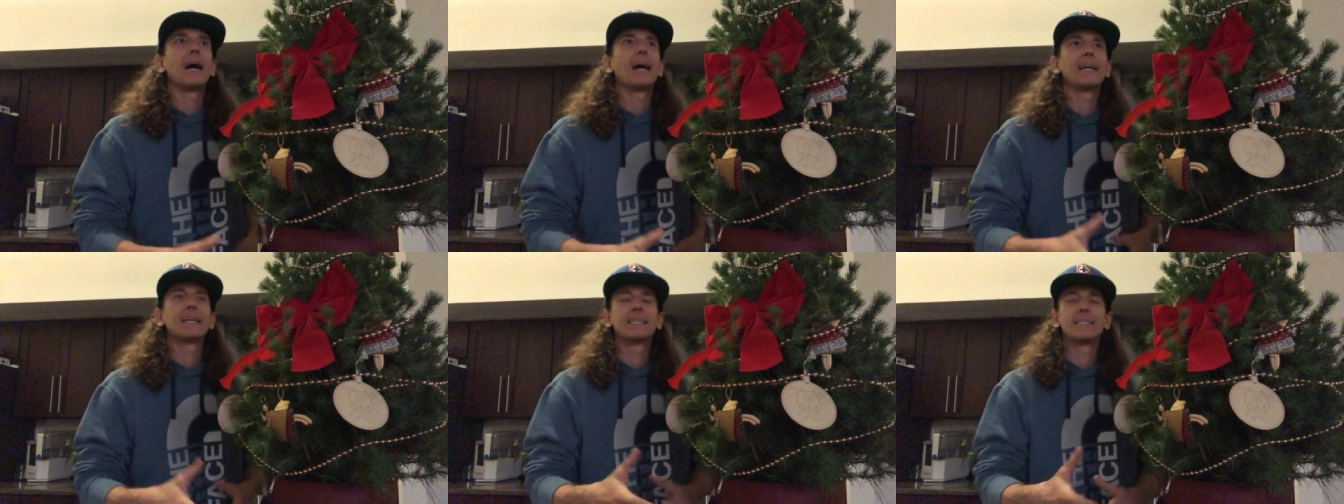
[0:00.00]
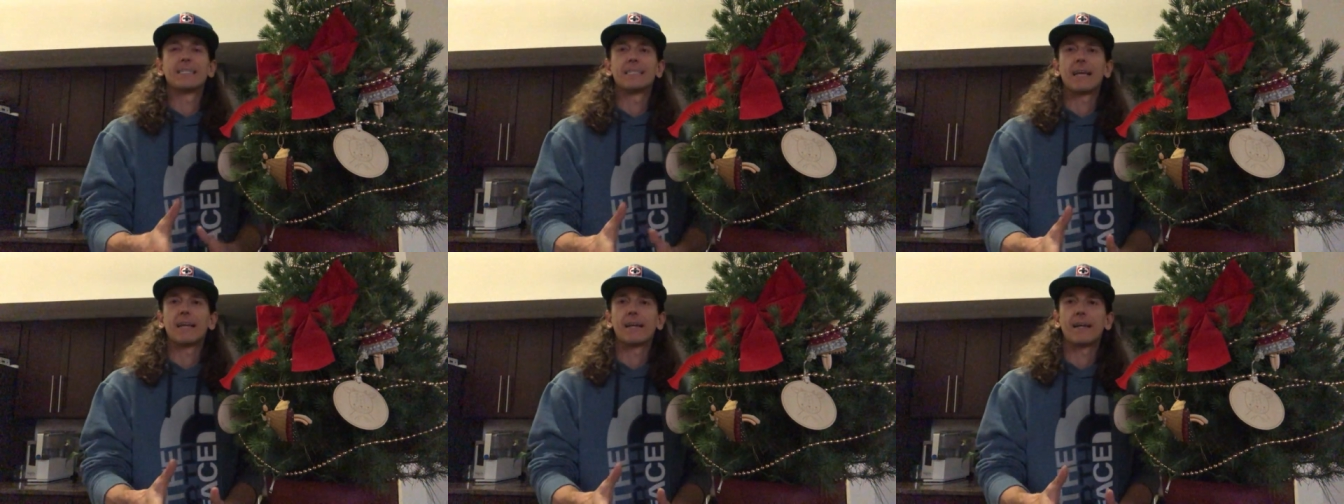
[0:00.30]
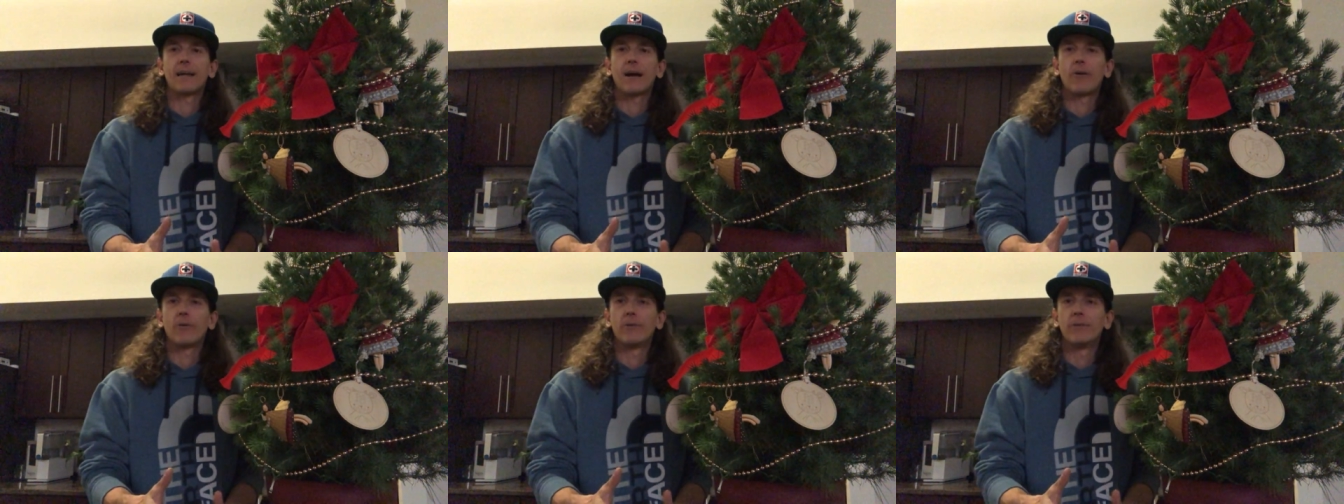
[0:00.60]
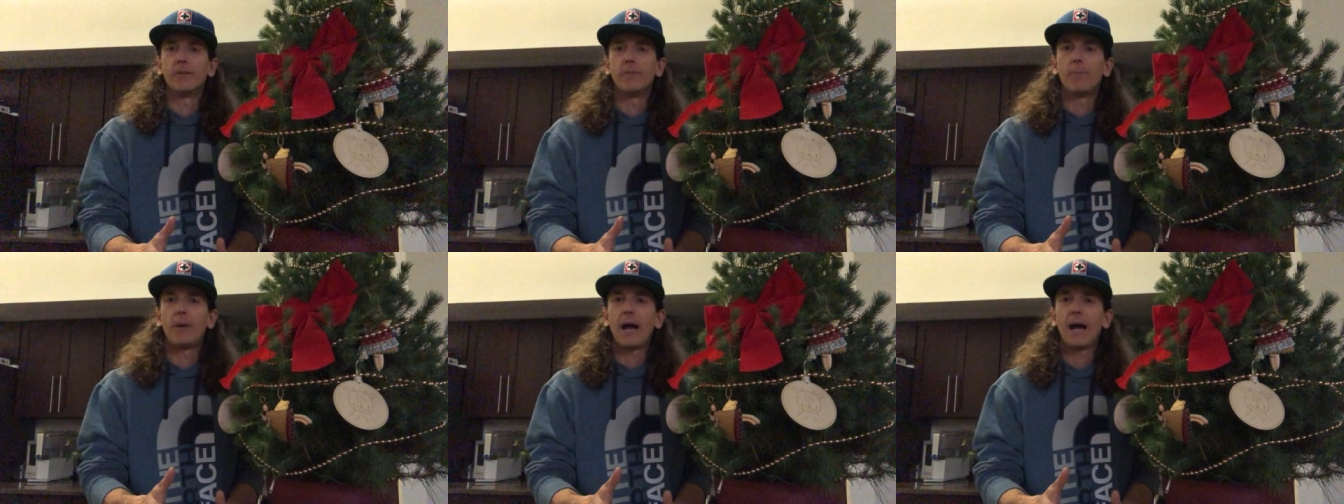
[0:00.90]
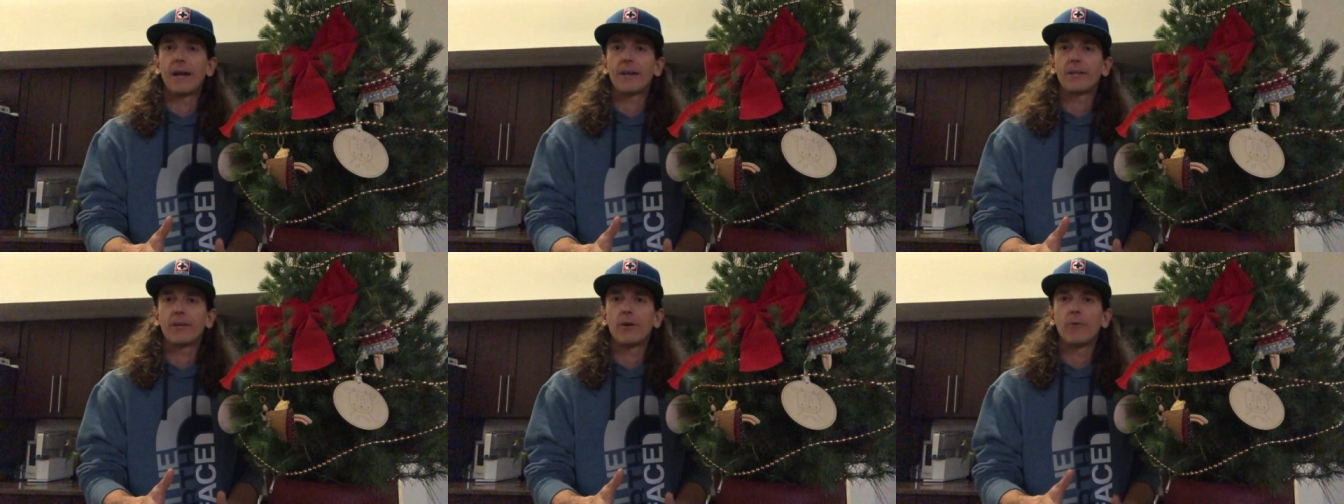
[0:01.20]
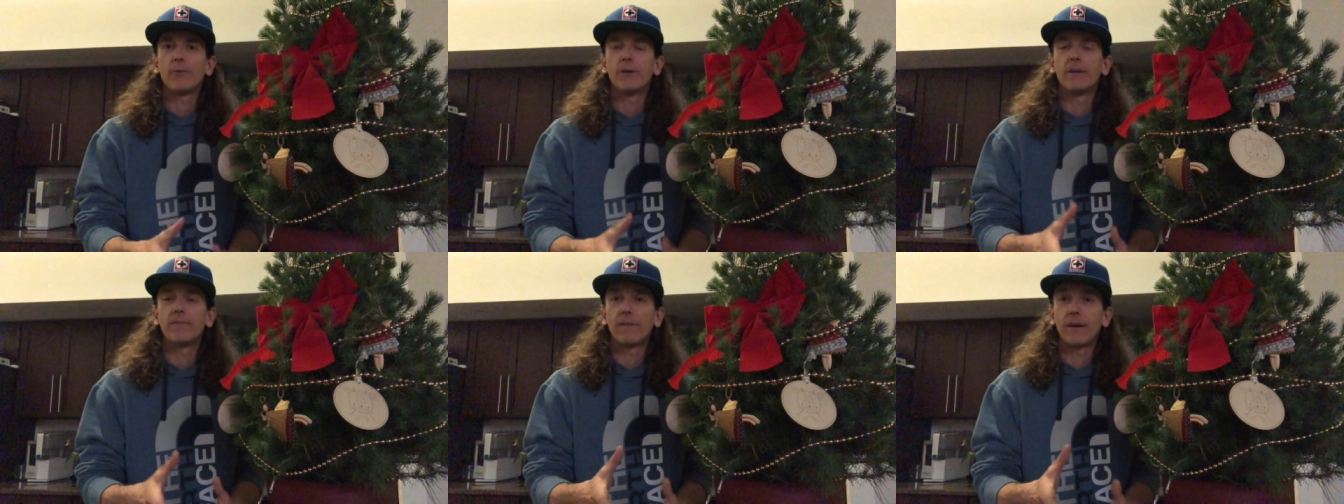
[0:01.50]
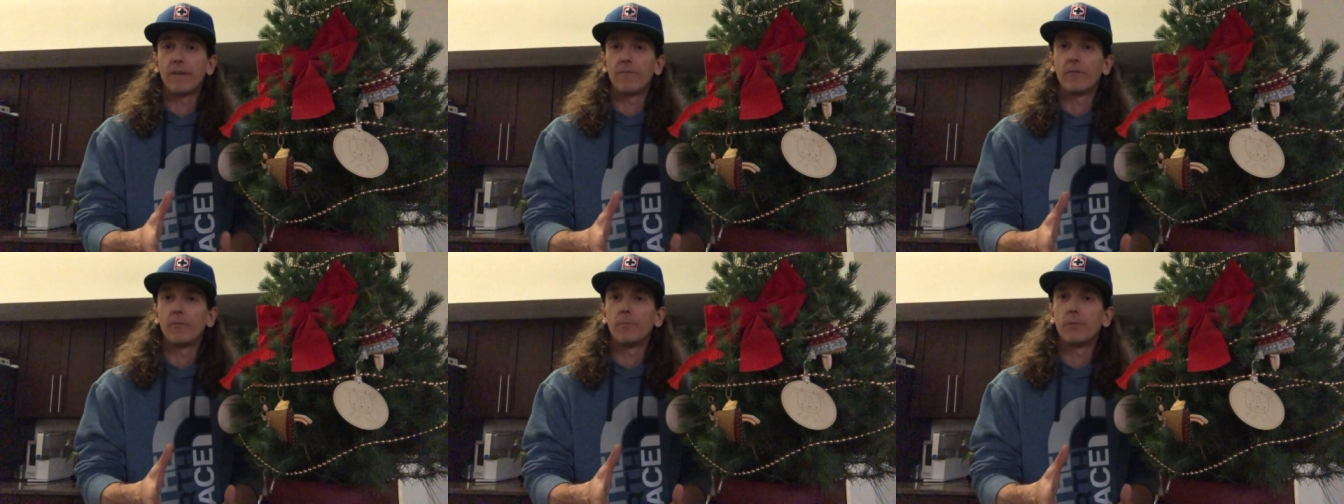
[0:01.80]
I can set it out in the patio. If I
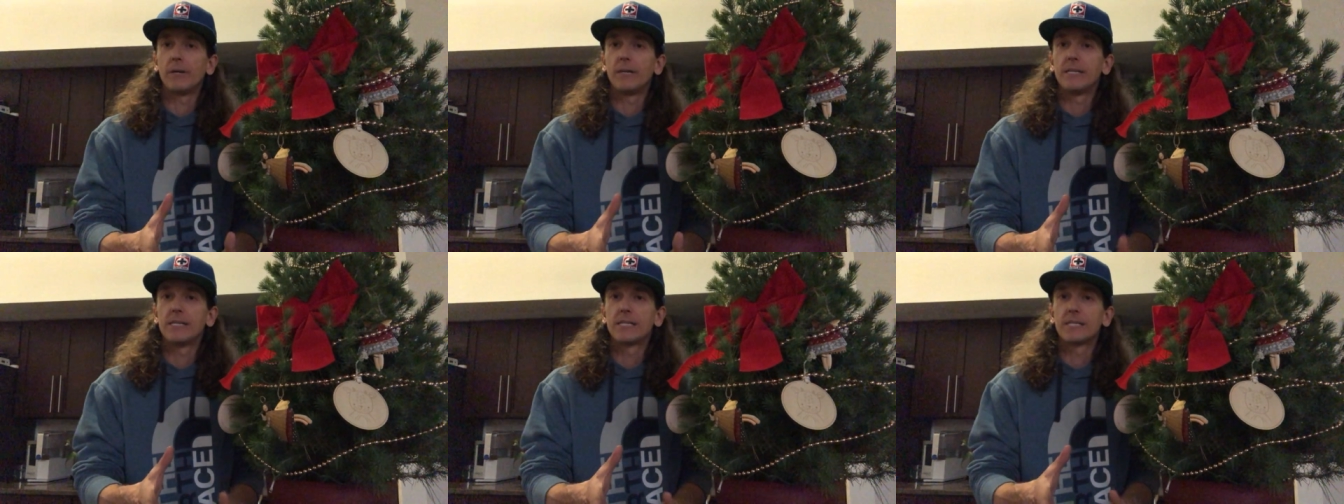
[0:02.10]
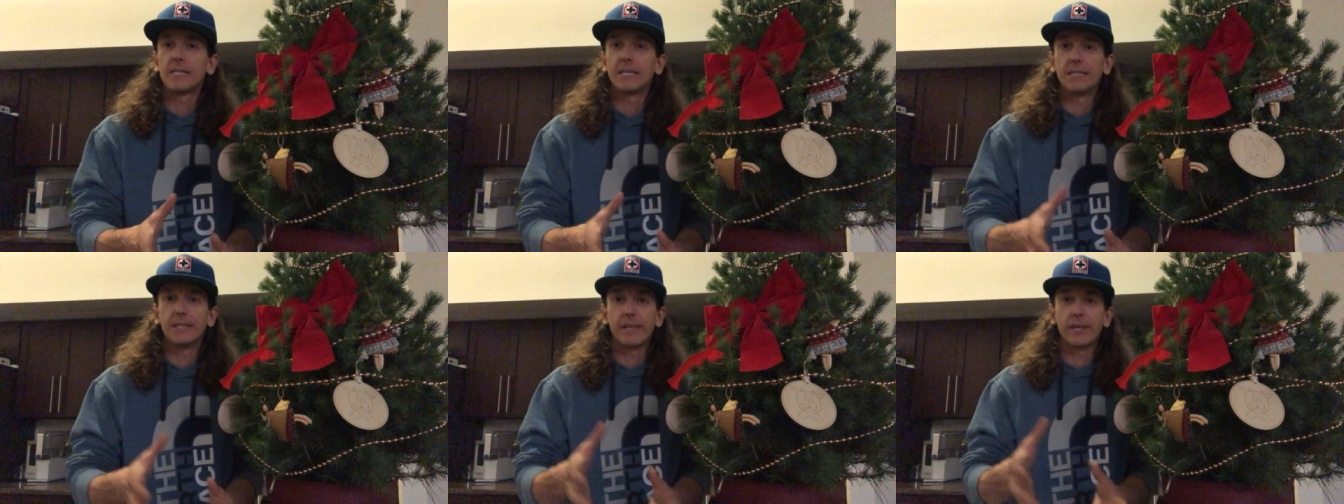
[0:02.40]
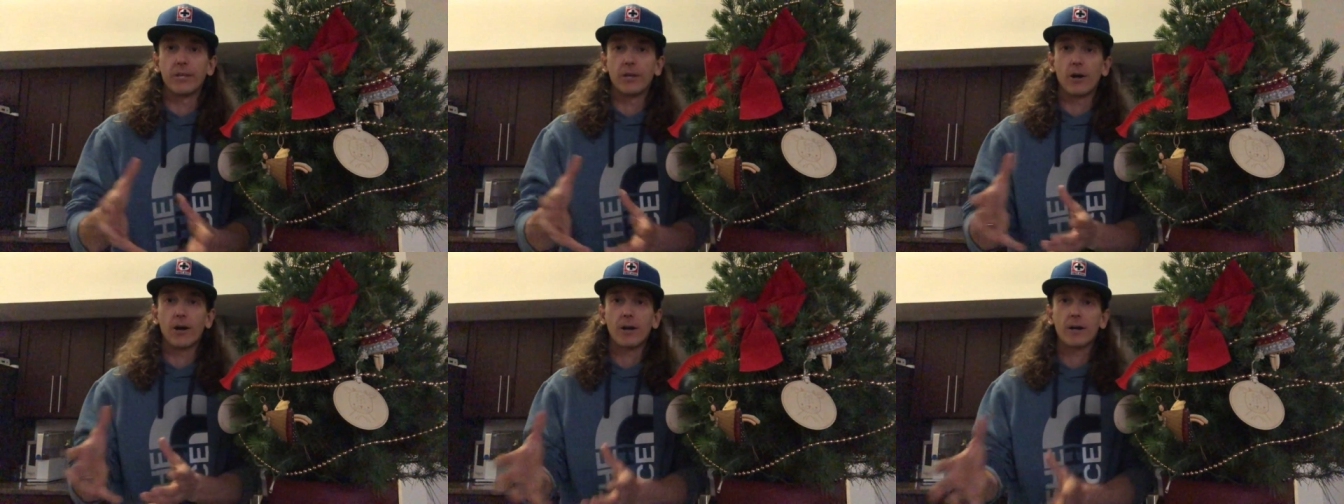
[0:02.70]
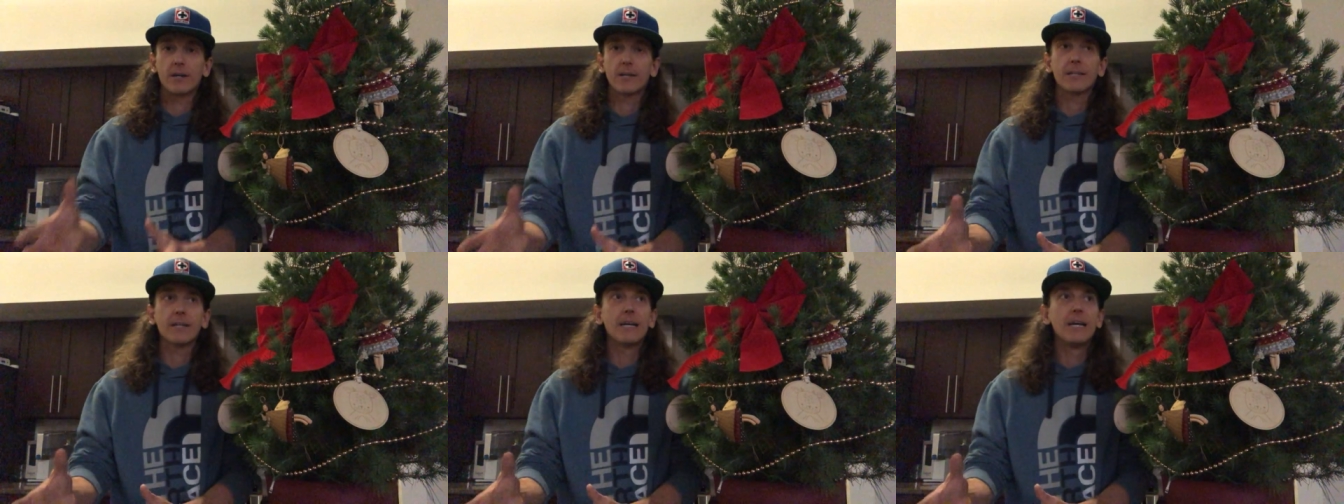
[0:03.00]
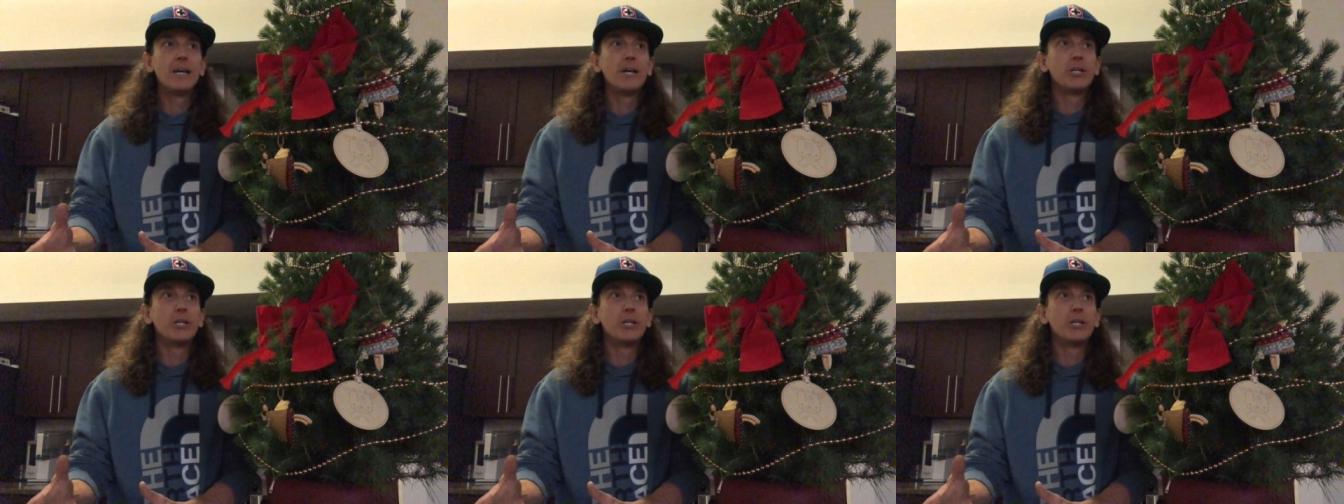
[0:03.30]
have a place in the yard